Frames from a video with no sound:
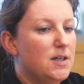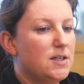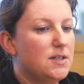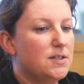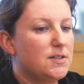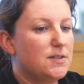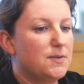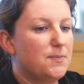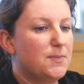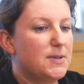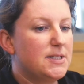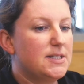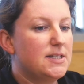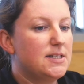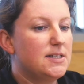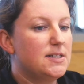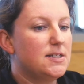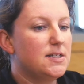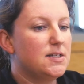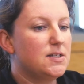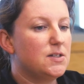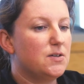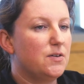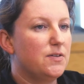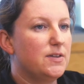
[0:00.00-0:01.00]
So
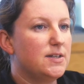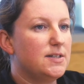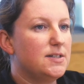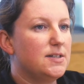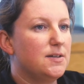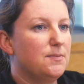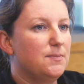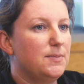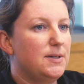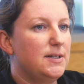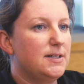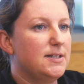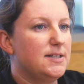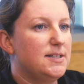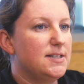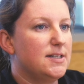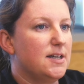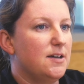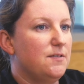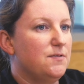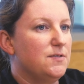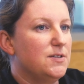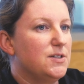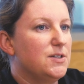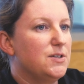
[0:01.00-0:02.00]
businesses on the Simply
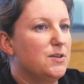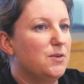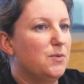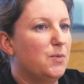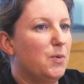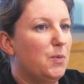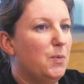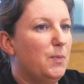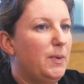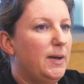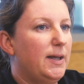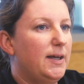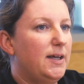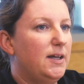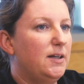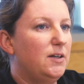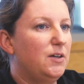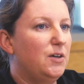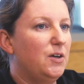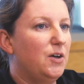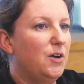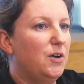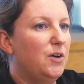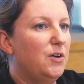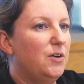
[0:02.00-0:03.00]
Safe and Suitable
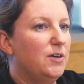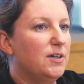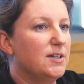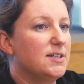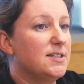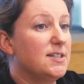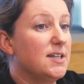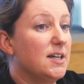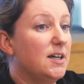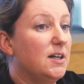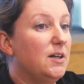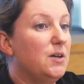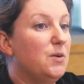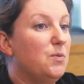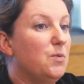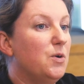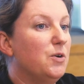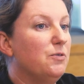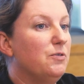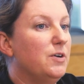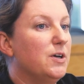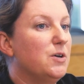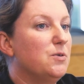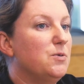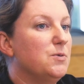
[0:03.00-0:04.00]
plan know exactly
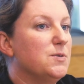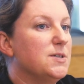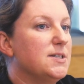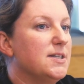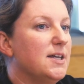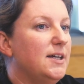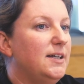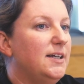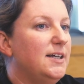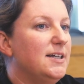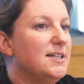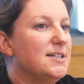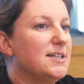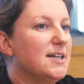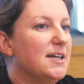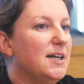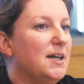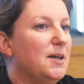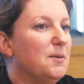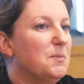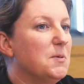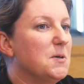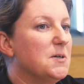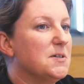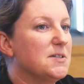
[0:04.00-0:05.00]
what records they need to
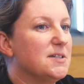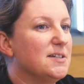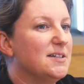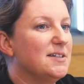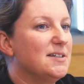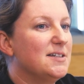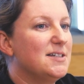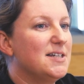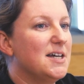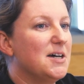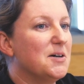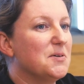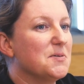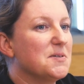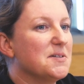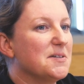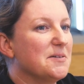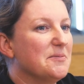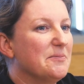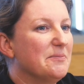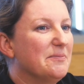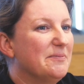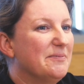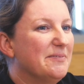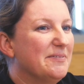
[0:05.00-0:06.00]
keep because it tells
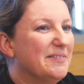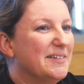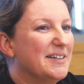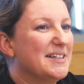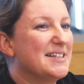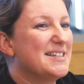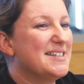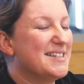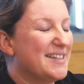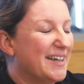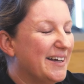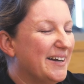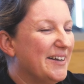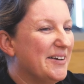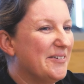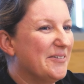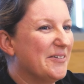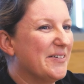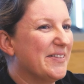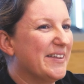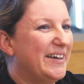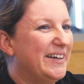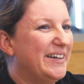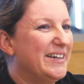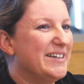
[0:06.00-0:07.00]
them exactly
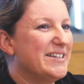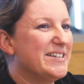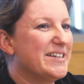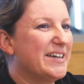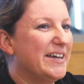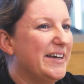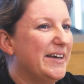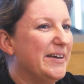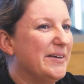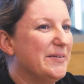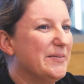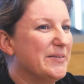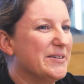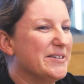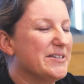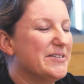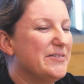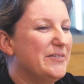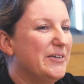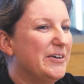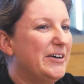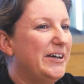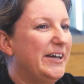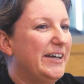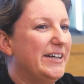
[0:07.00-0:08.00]
what they need to keep. It's
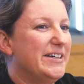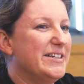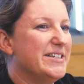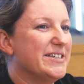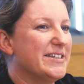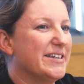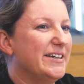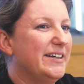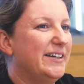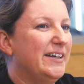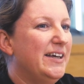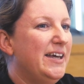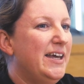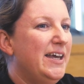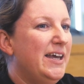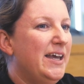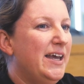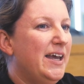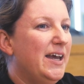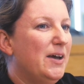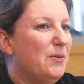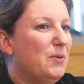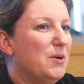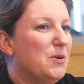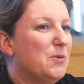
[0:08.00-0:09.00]
very easy.
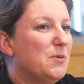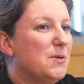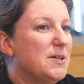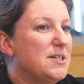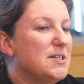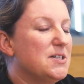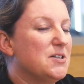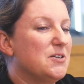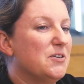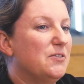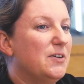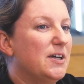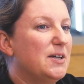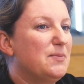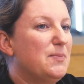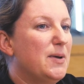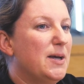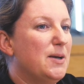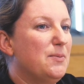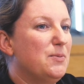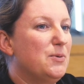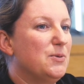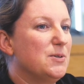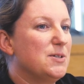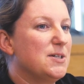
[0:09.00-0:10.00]
We always direct
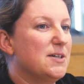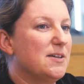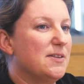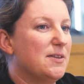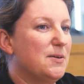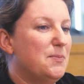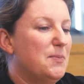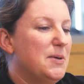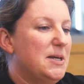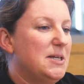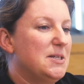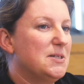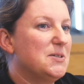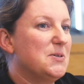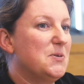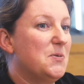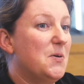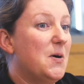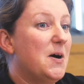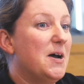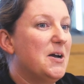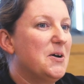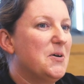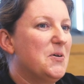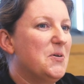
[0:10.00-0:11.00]
people to the pencil
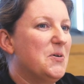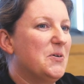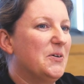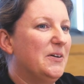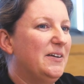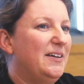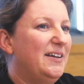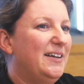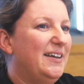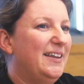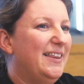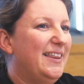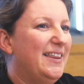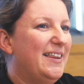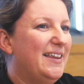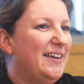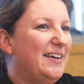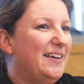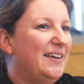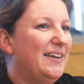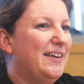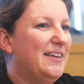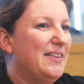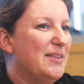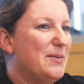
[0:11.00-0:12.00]
icon in
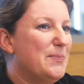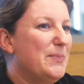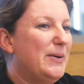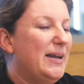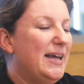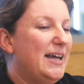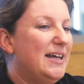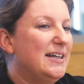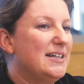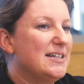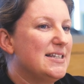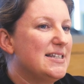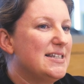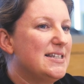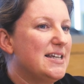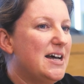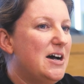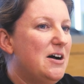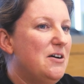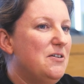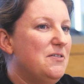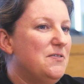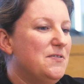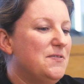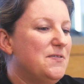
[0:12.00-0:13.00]
the plan
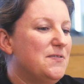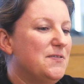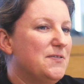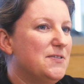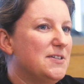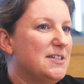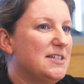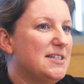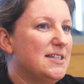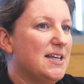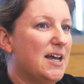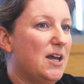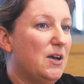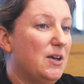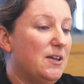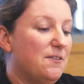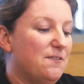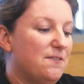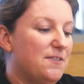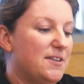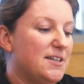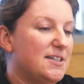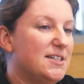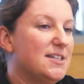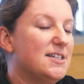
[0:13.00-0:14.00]
itself and say, if
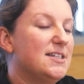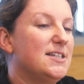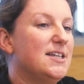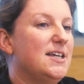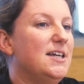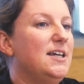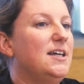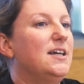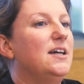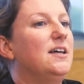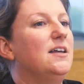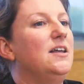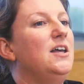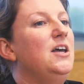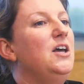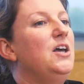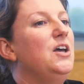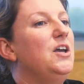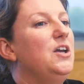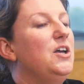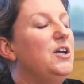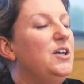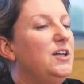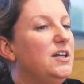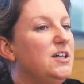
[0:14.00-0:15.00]
this is here,
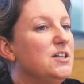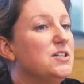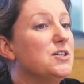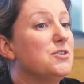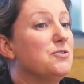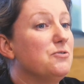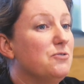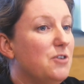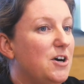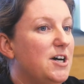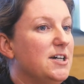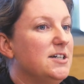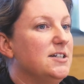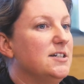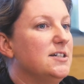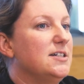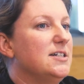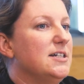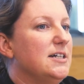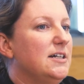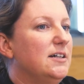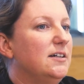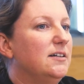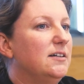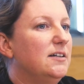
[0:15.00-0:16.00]
you need to write it
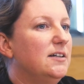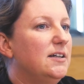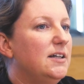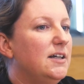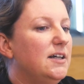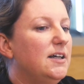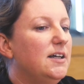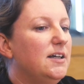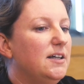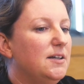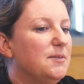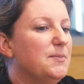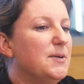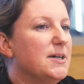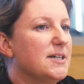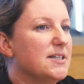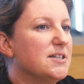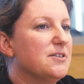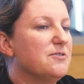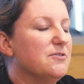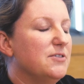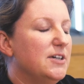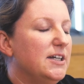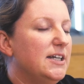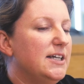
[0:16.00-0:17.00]
down. It makes
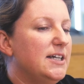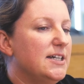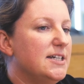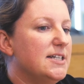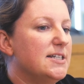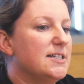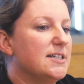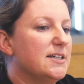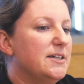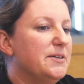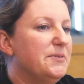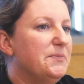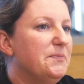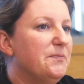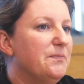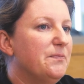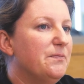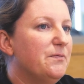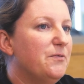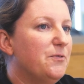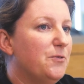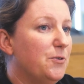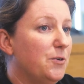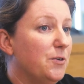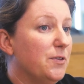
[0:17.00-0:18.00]
it really easy
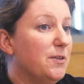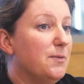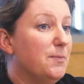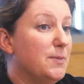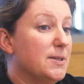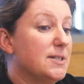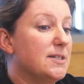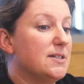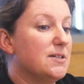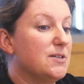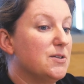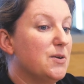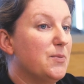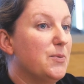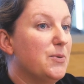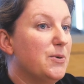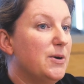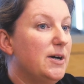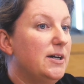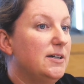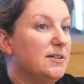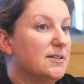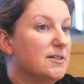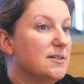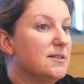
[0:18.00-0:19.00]
for the business
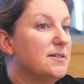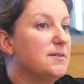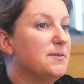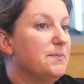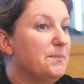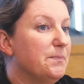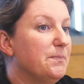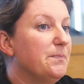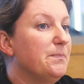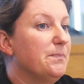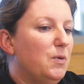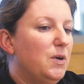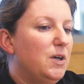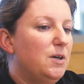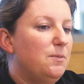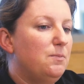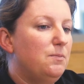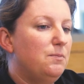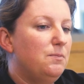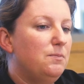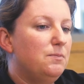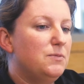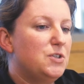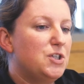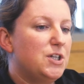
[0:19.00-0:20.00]
operators. When
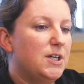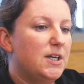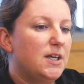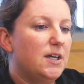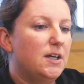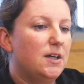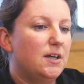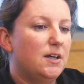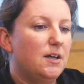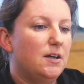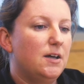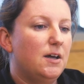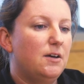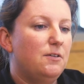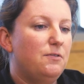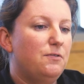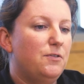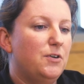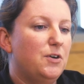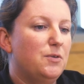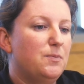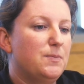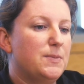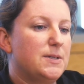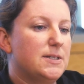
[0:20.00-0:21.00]
I'm checking a
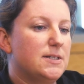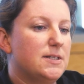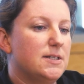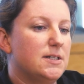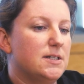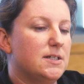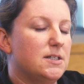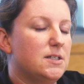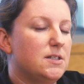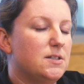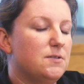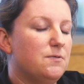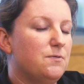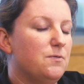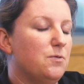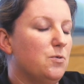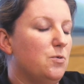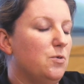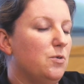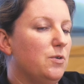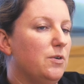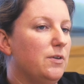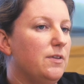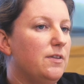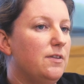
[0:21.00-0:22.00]
food business
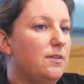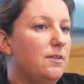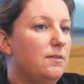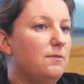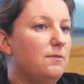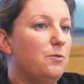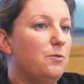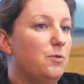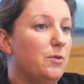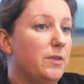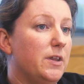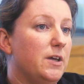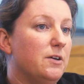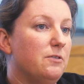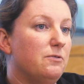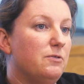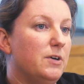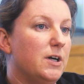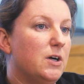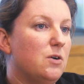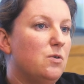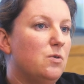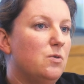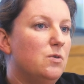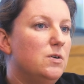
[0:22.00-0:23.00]
for their
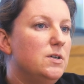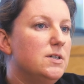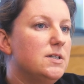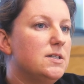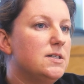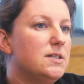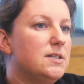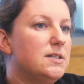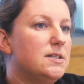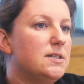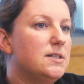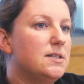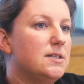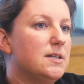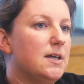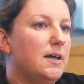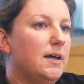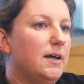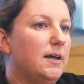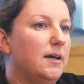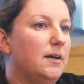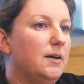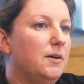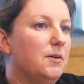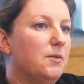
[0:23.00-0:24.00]
records,
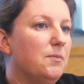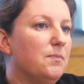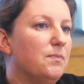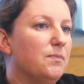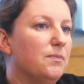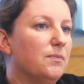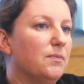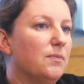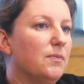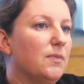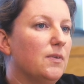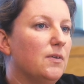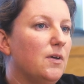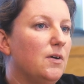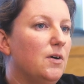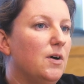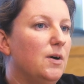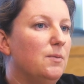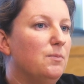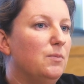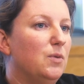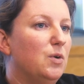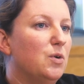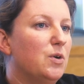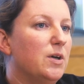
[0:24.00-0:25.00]

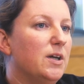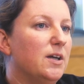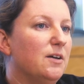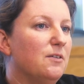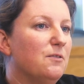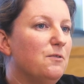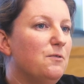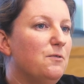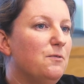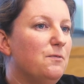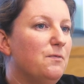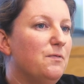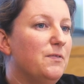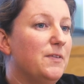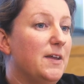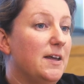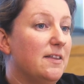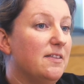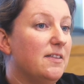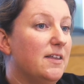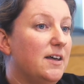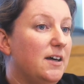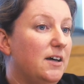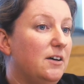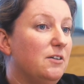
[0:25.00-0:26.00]
I'm looking
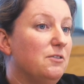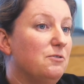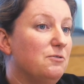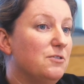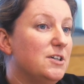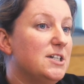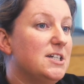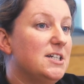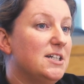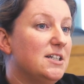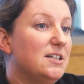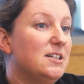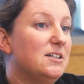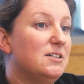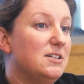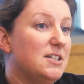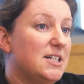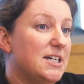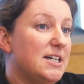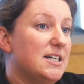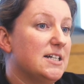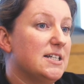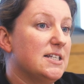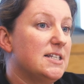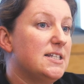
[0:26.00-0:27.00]
that they're written
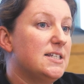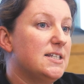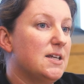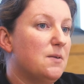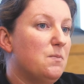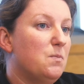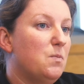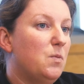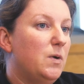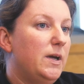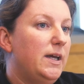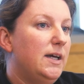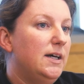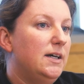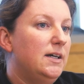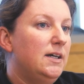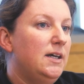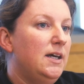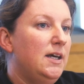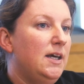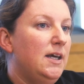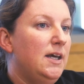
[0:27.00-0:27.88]
down somewhere.